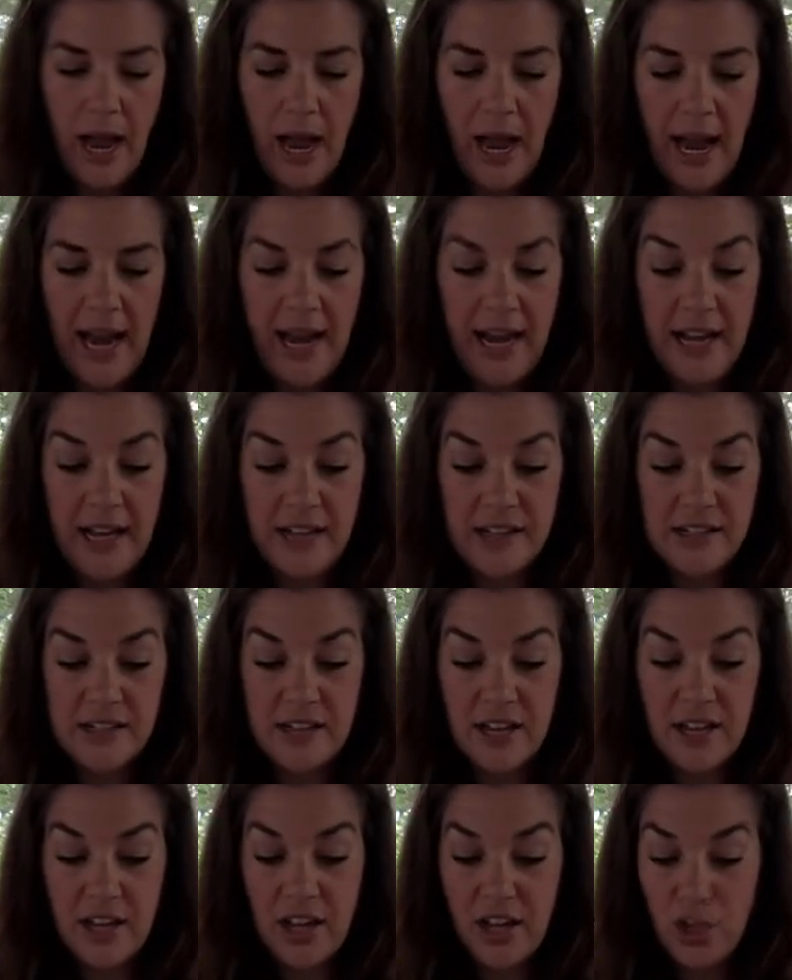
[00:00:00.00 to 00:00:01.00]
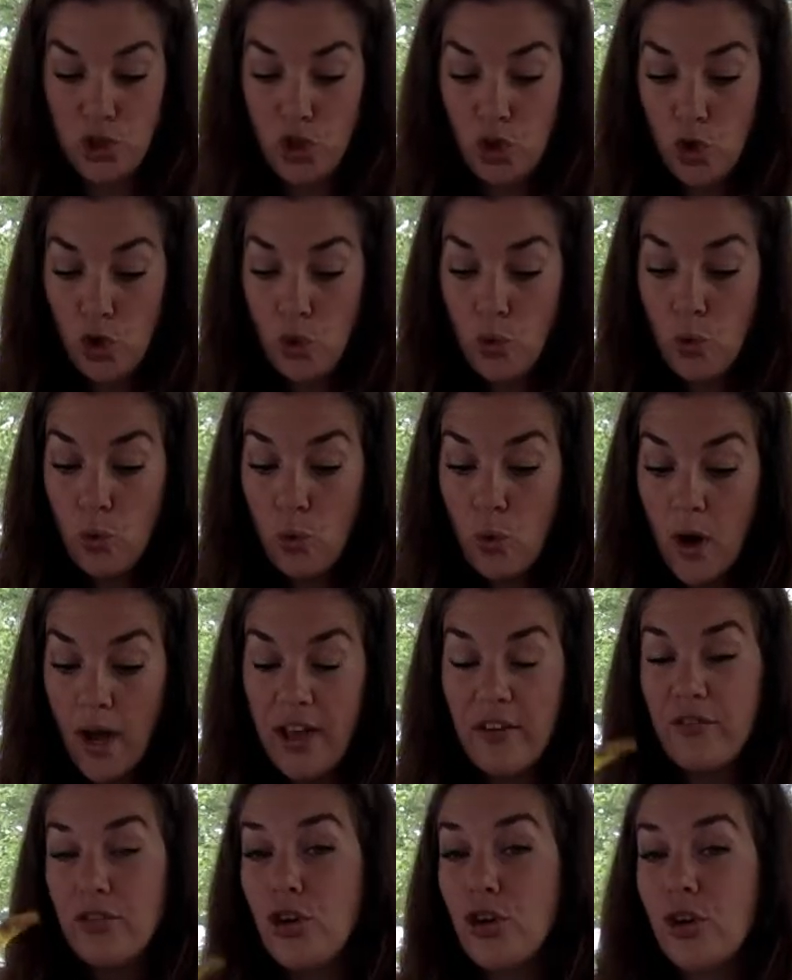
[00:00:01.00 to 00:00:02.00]
And
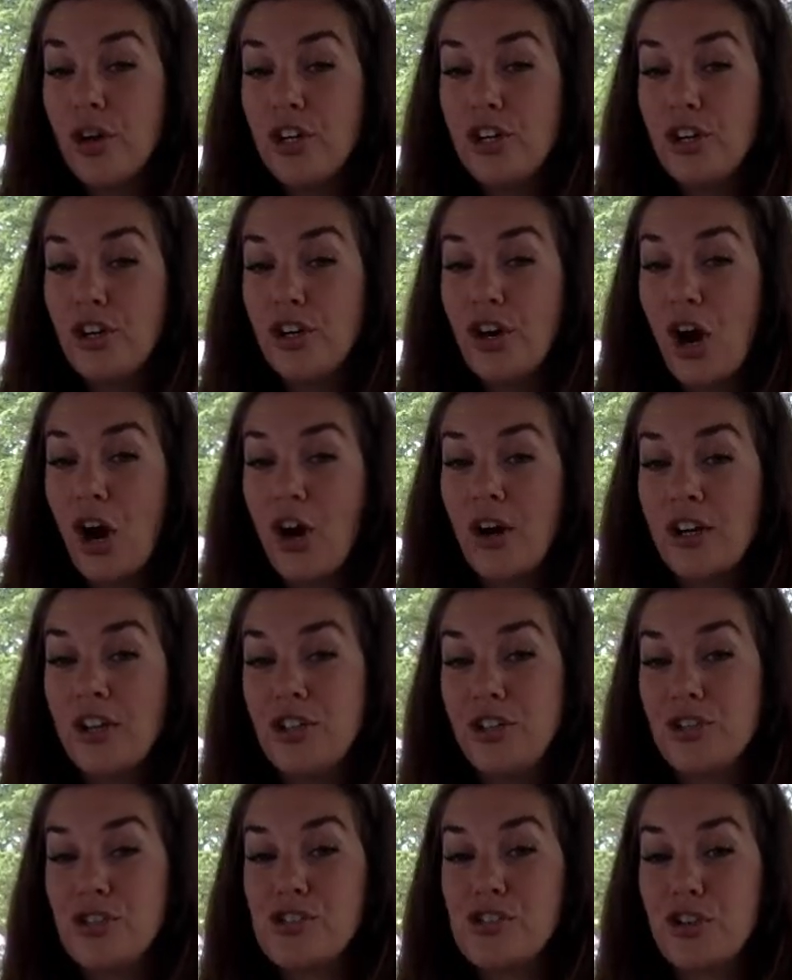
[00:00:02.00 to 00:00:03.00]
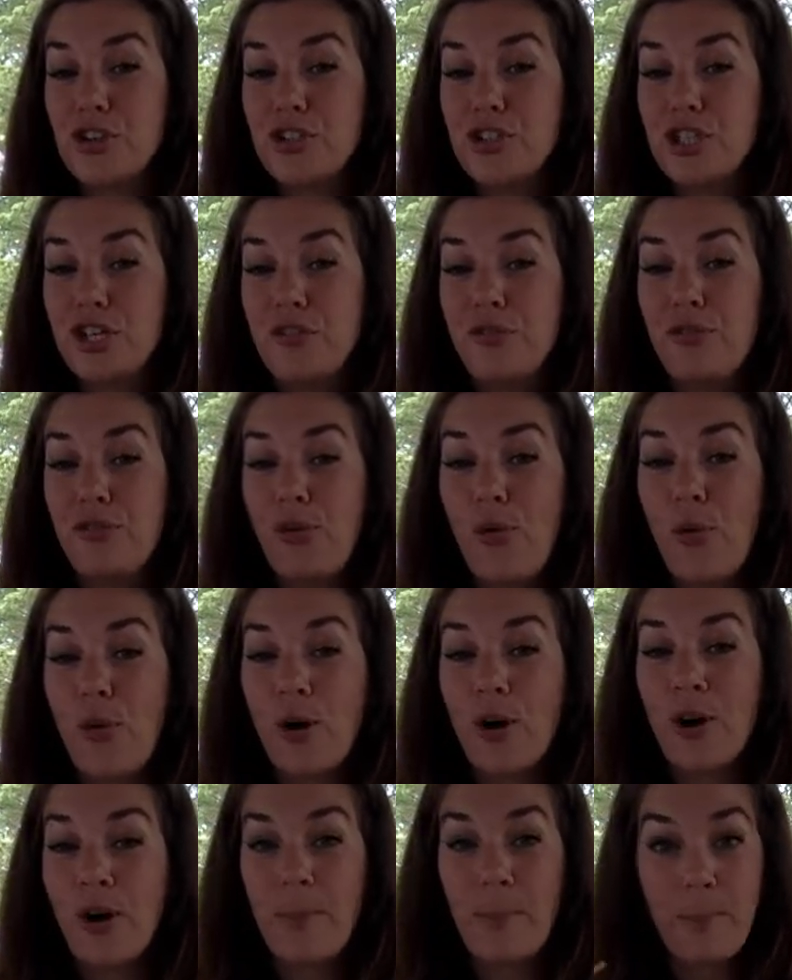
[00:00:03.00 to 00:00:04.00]
if you're in your yard and you're searching
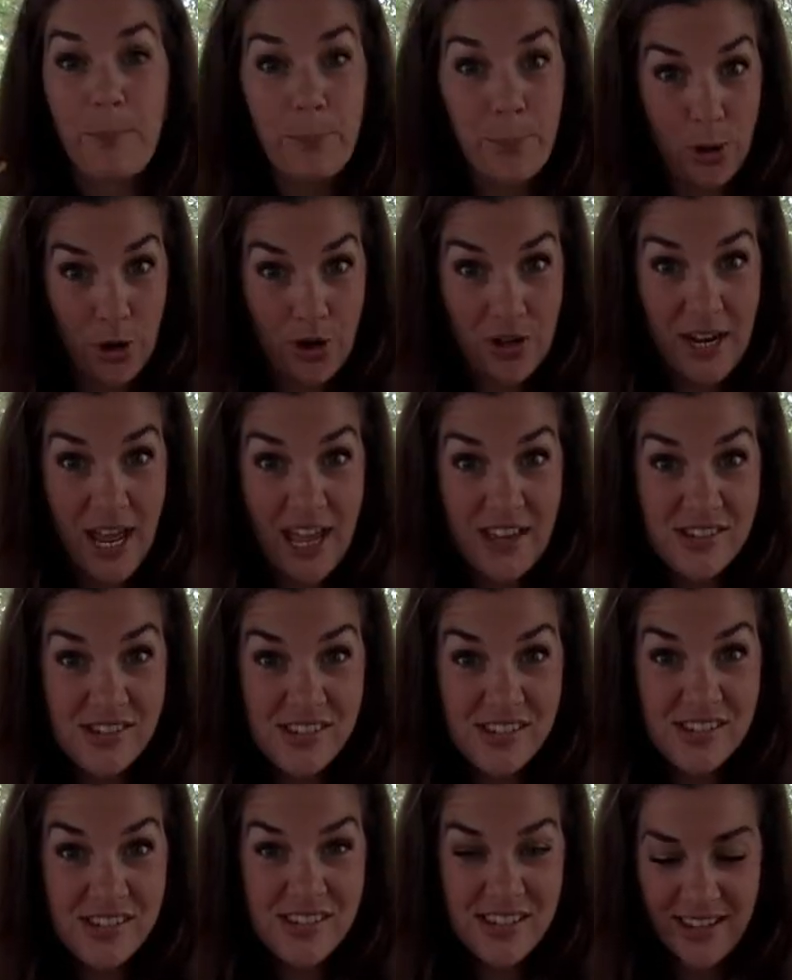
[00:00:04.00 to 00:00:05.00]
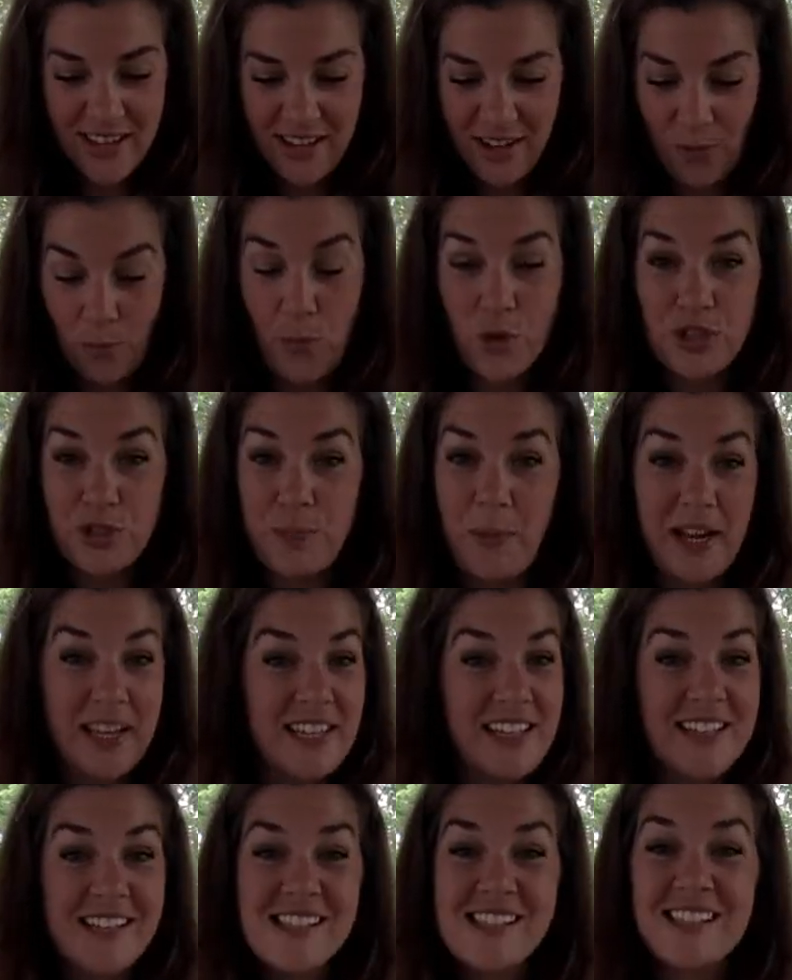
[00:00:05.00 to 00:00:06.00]
for bird nests, which my
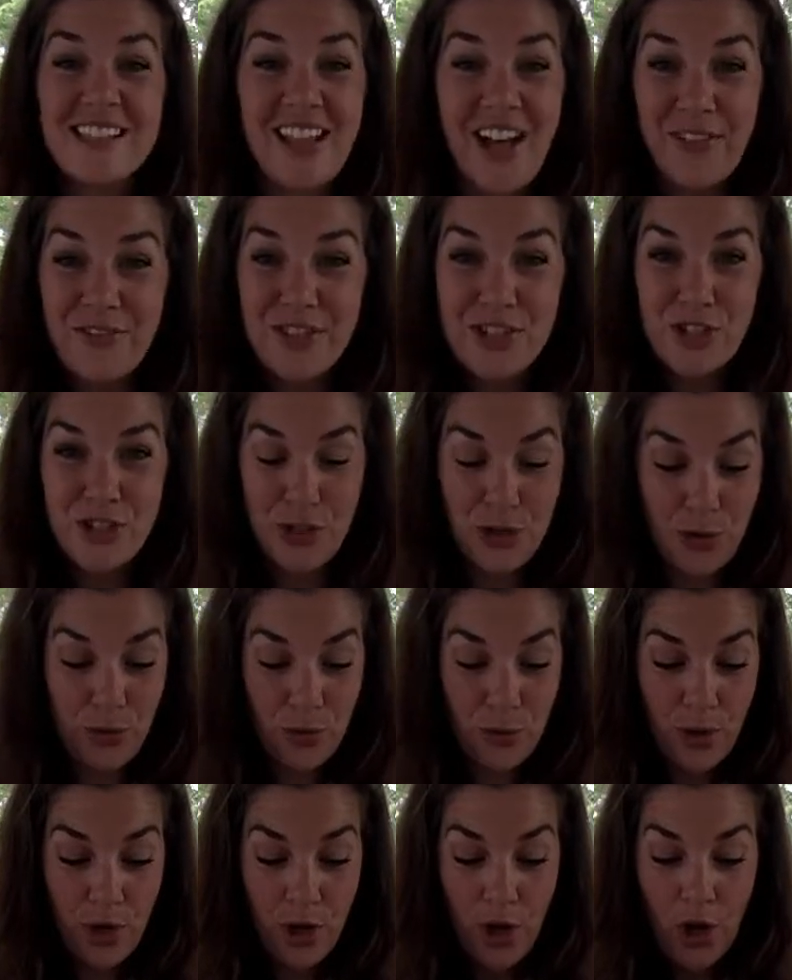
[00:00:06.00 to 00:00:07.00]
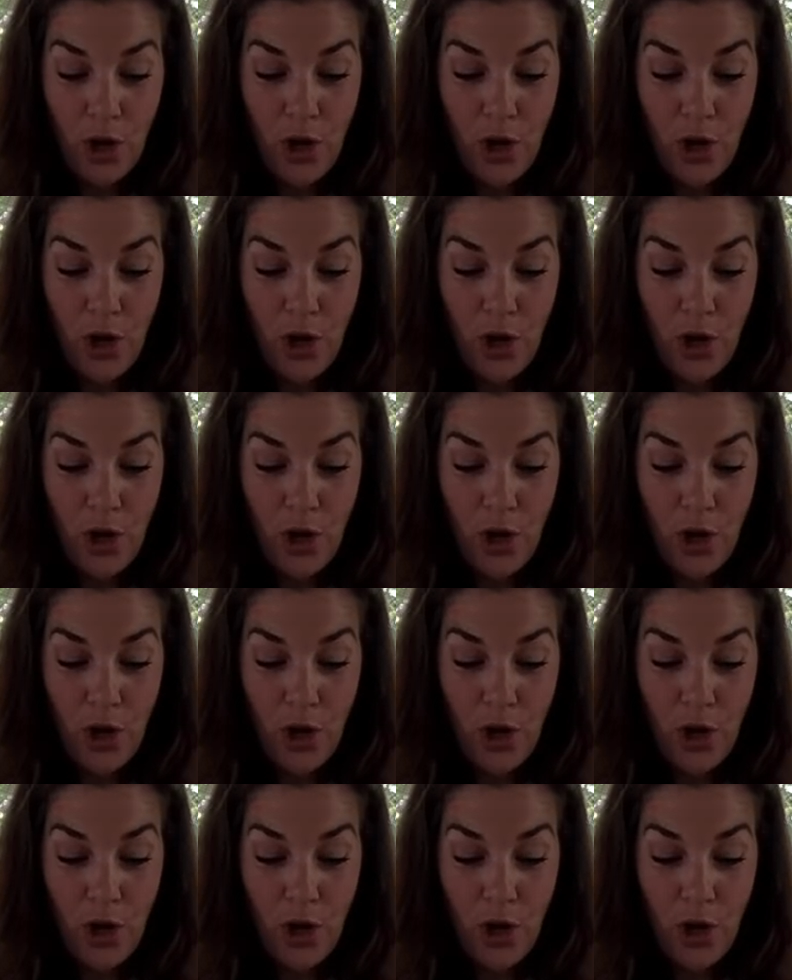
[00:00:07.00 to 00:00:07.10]
kids love to do,